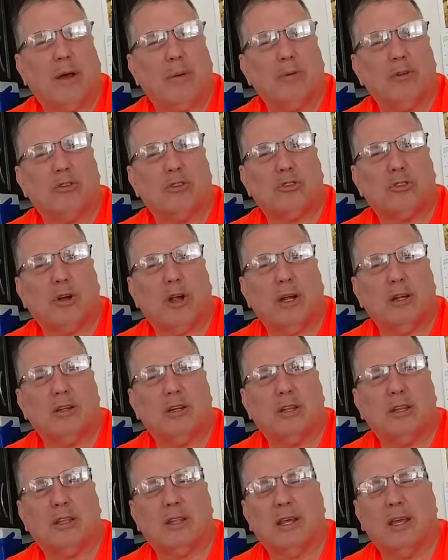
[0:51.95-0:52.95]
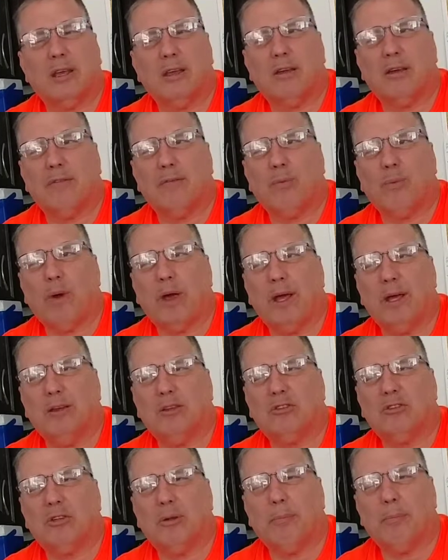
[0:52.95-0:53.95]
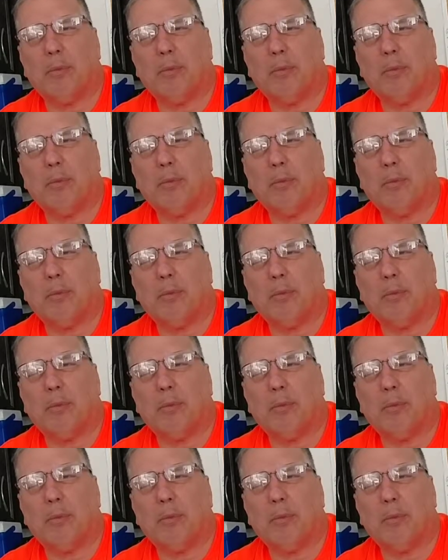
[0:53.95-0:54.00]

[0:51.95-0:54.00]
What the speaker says: I was trying to think of ways to